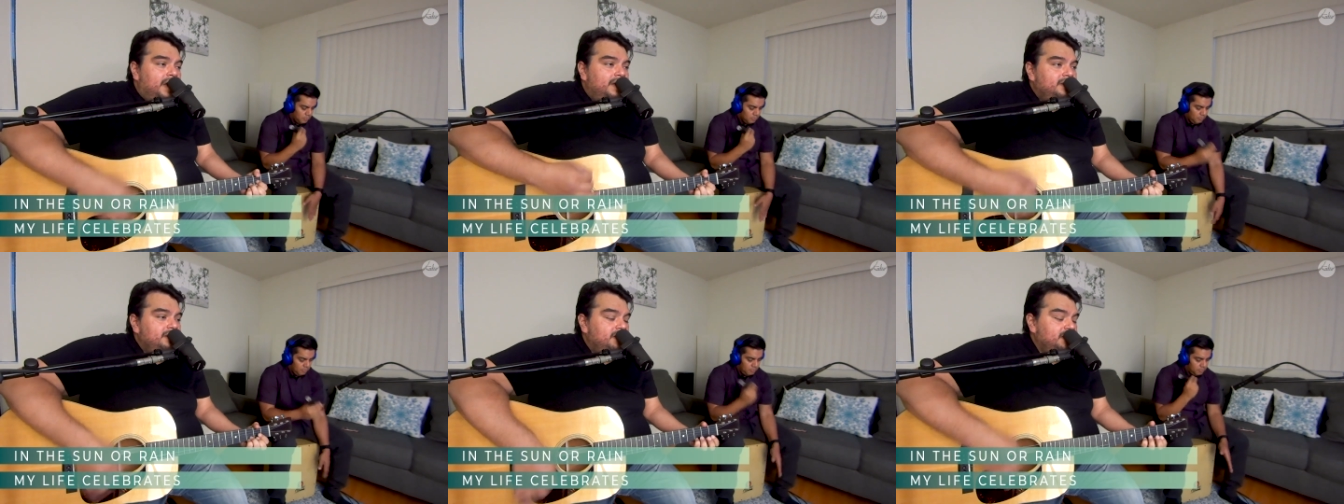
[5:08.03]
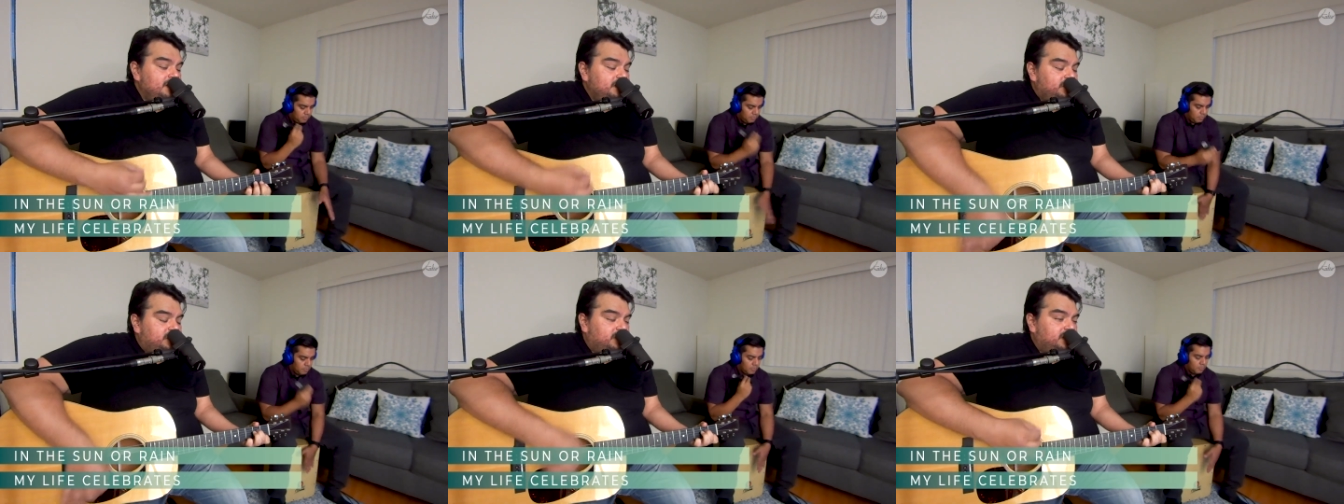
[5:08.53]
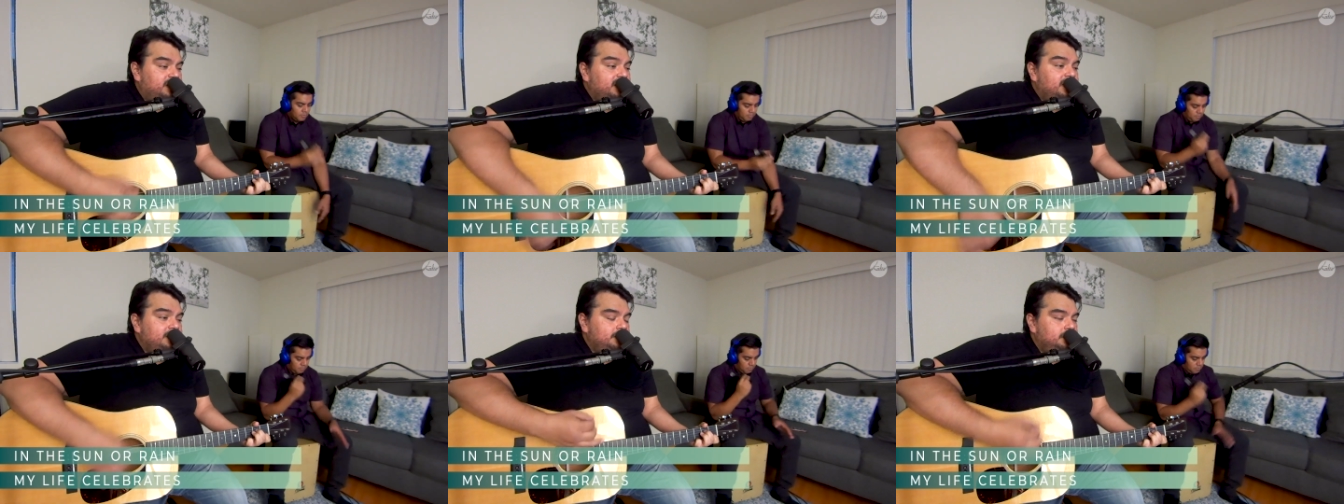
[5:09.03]
And in the
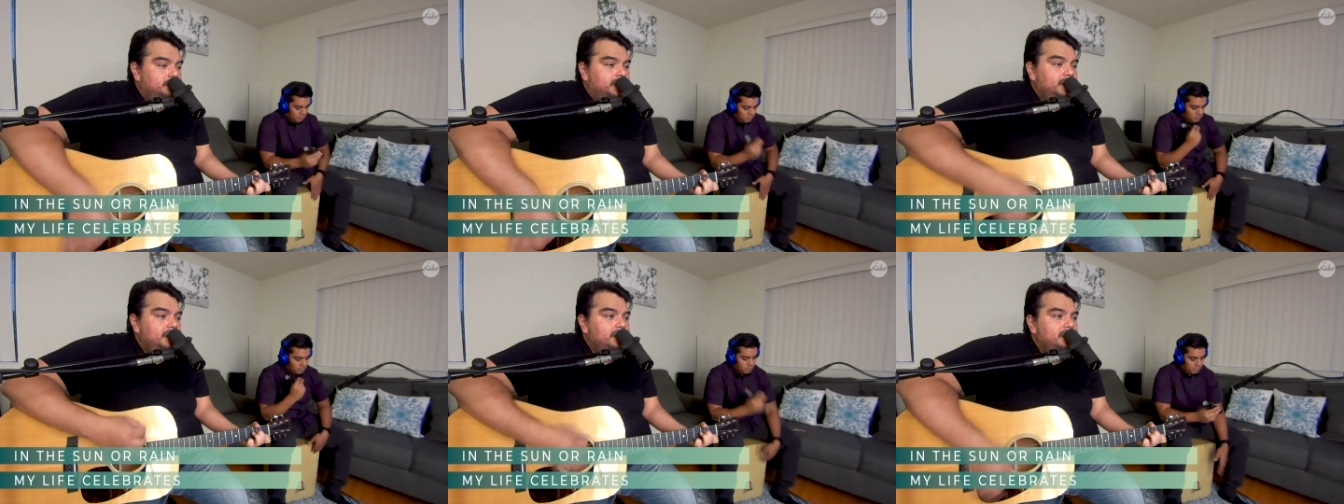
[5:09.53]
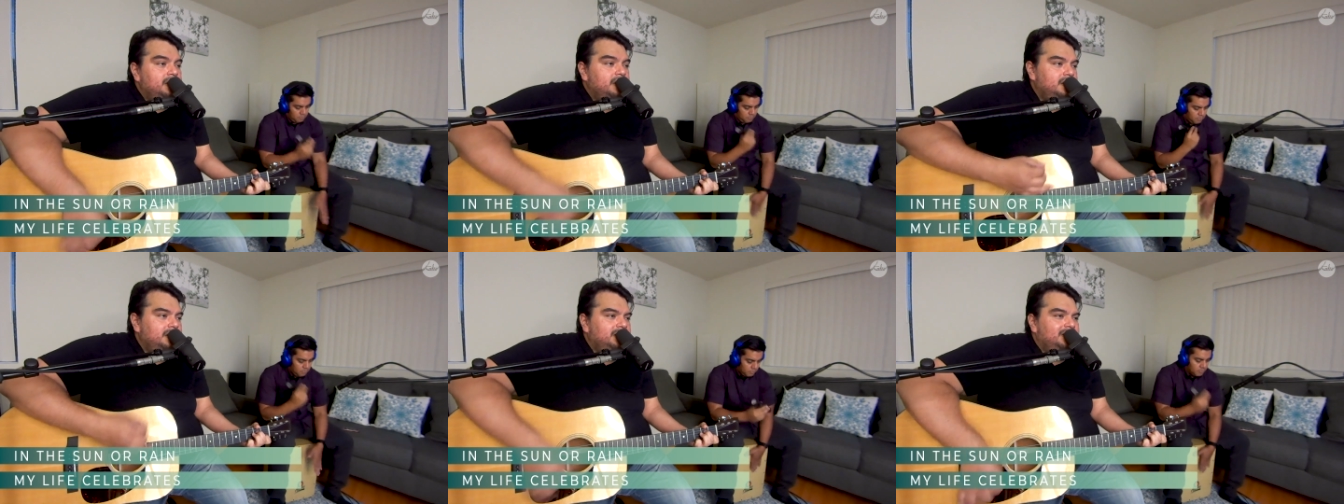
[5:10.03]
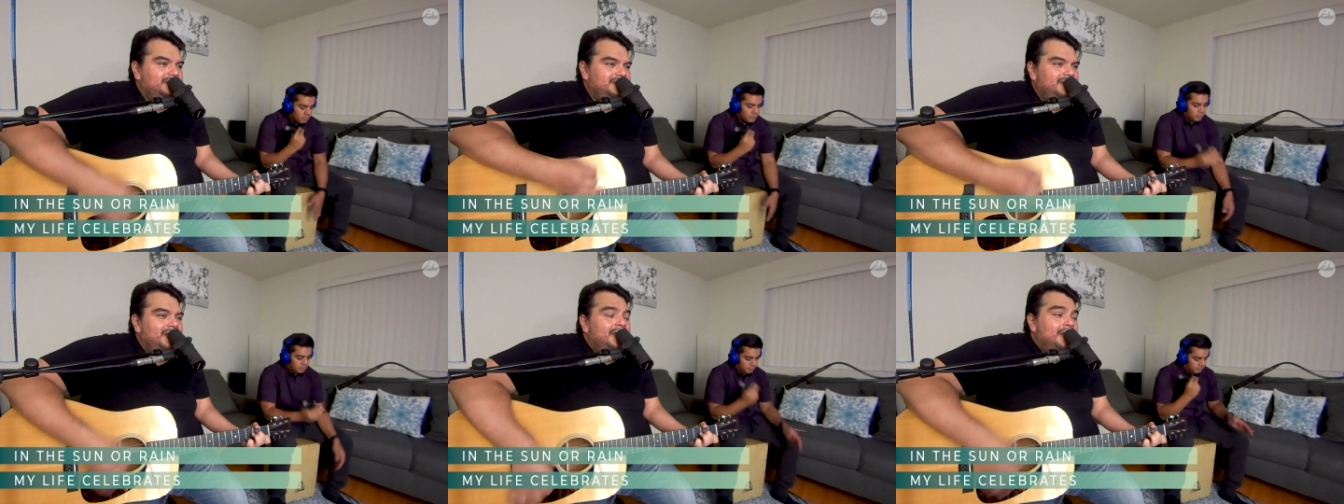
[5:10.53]
sun and rain,
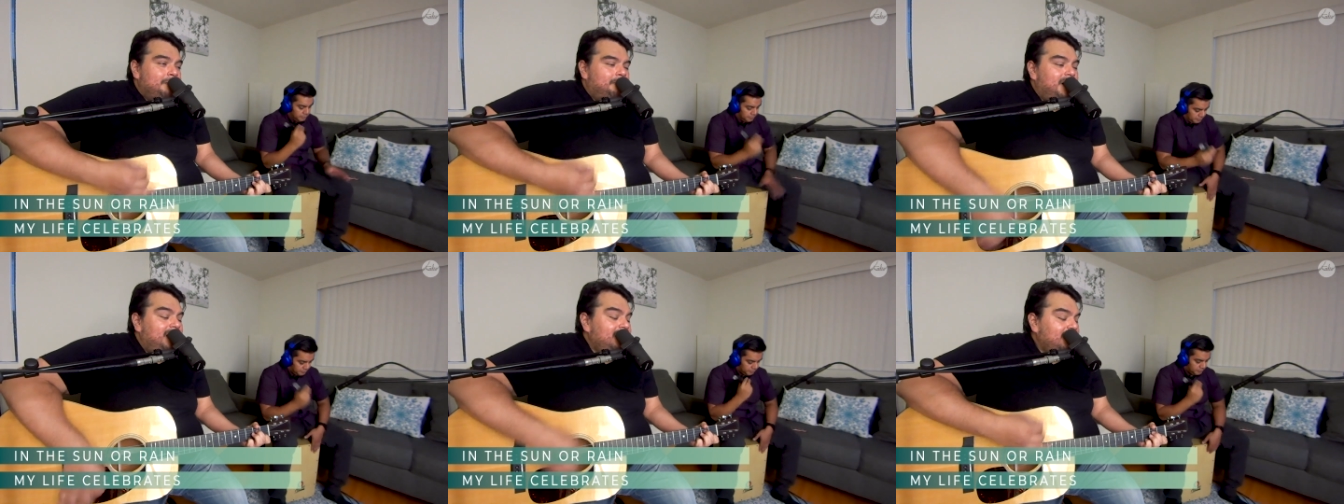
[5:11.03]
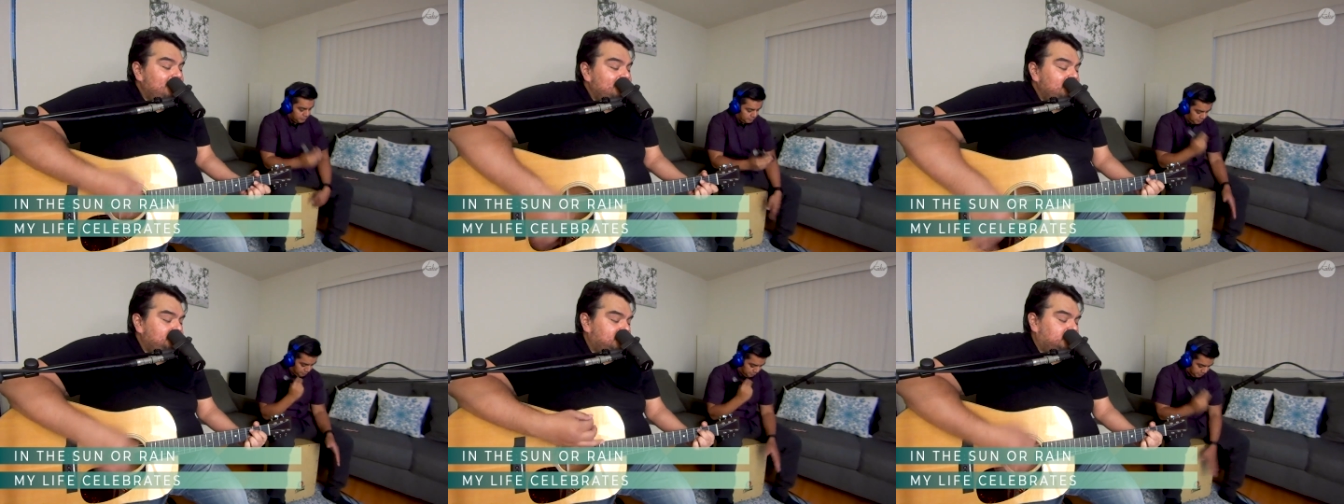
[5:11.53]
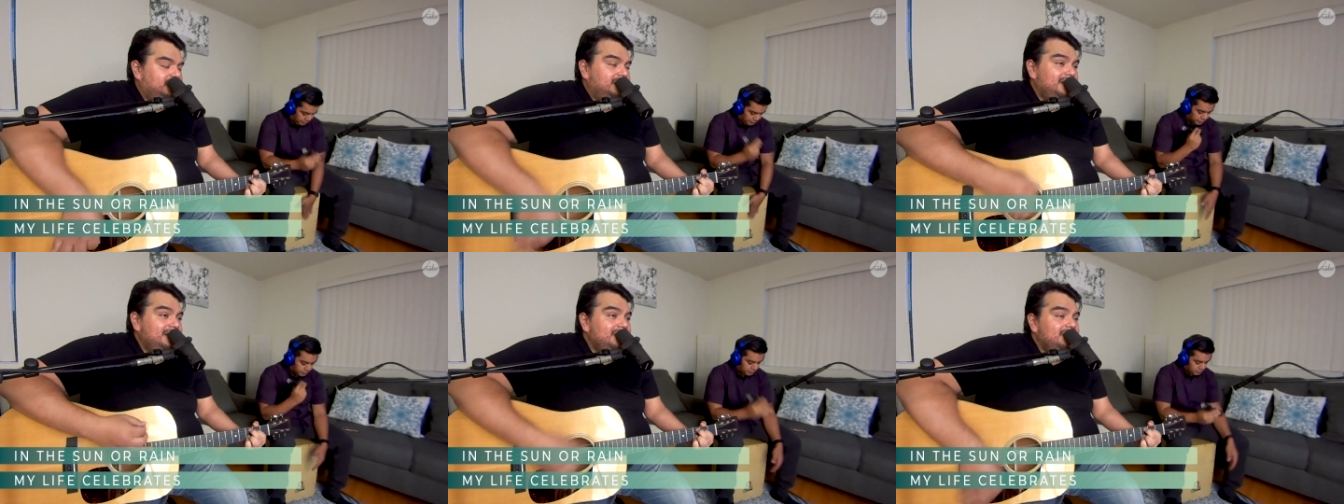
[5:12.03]
my life
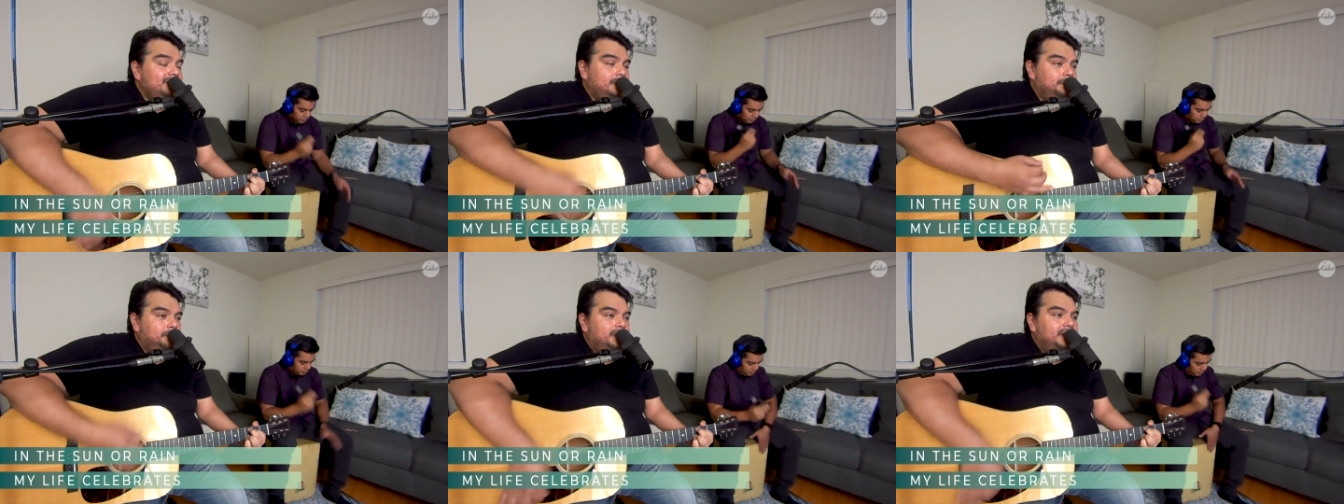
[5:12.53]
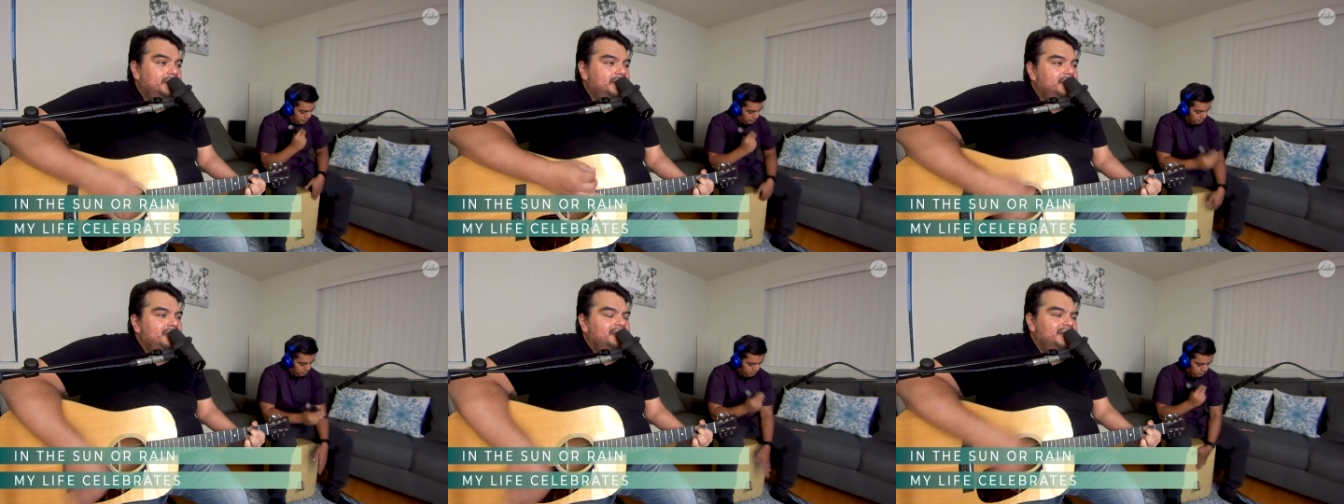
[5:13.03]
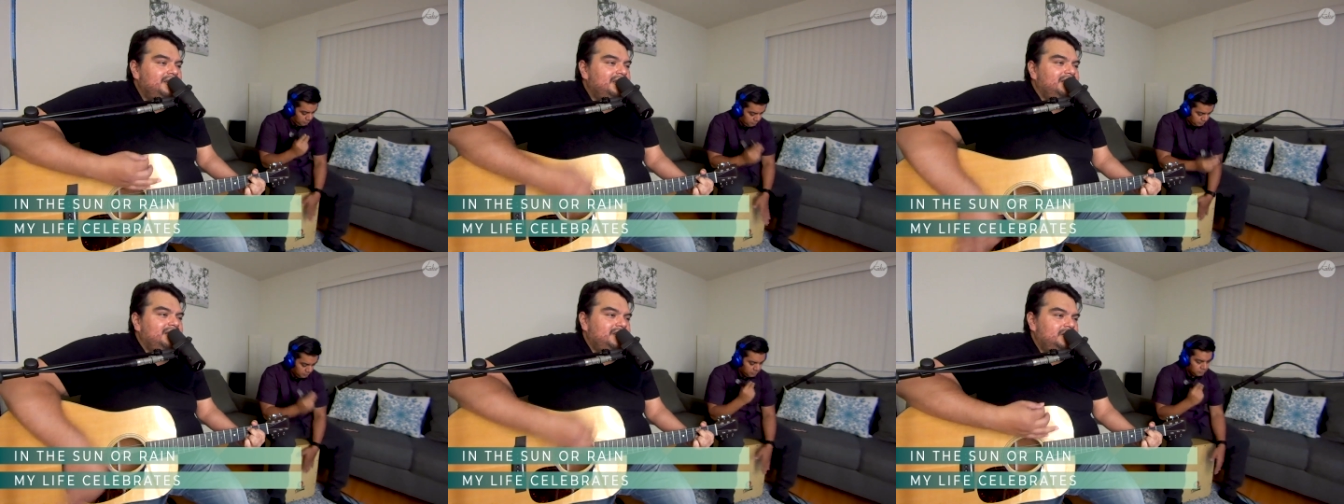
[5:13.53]

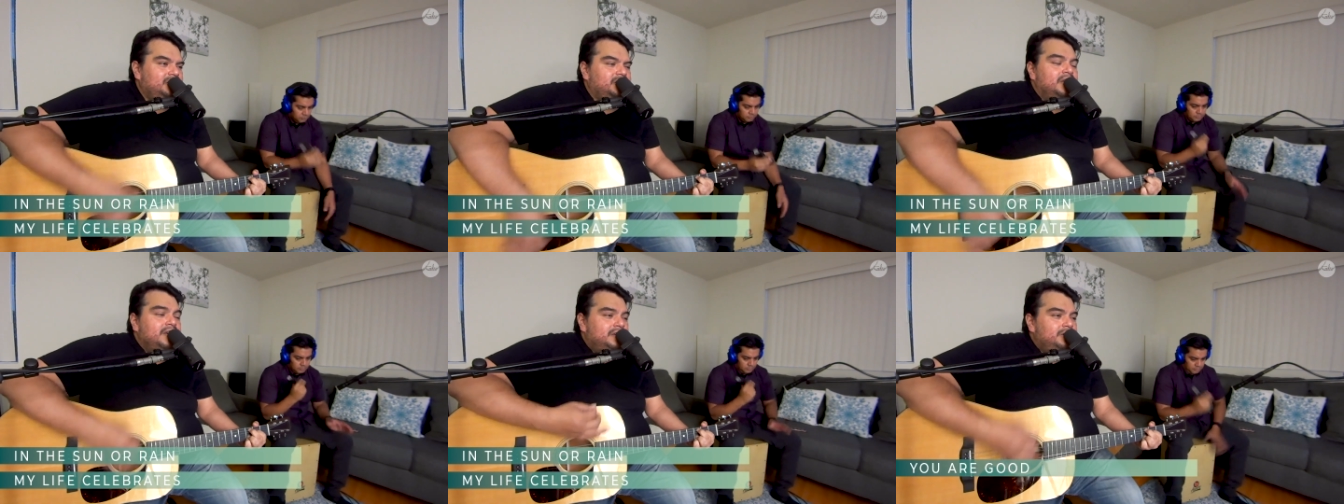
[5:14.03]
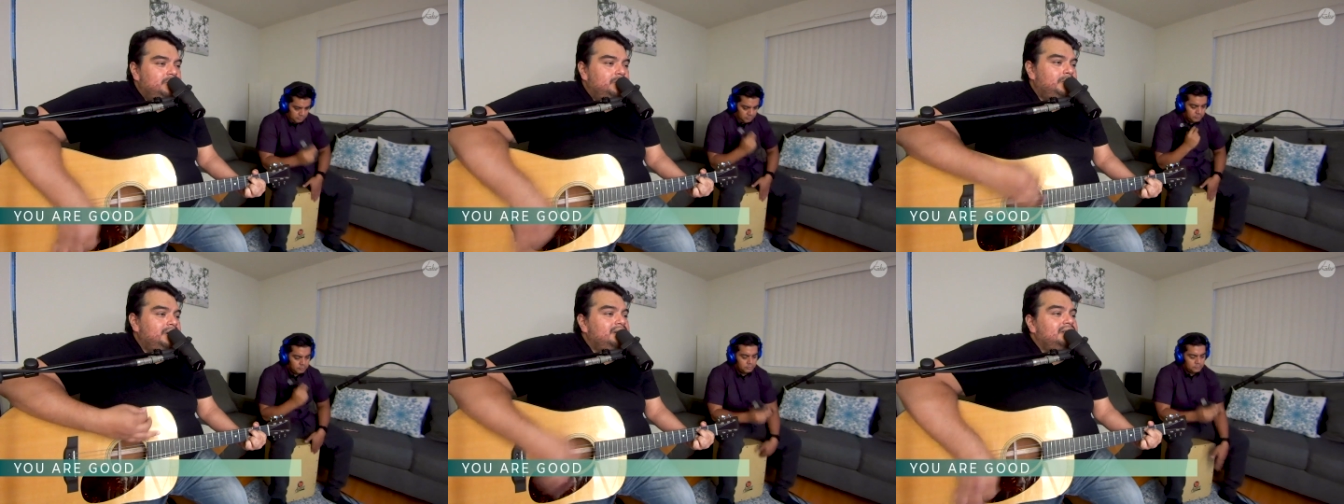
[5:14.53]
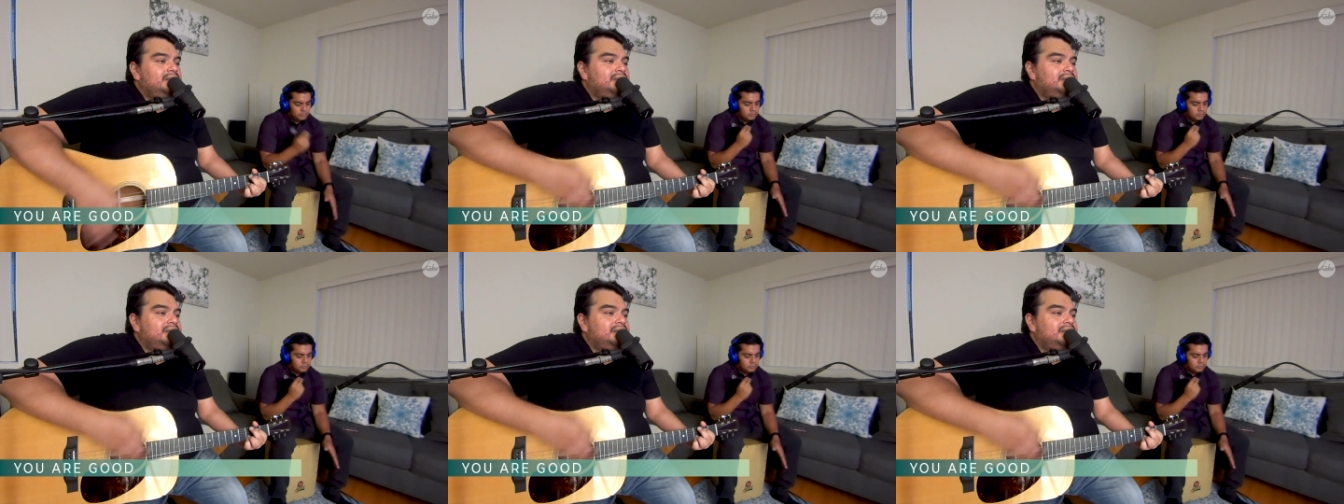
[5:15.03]
celebrates, You are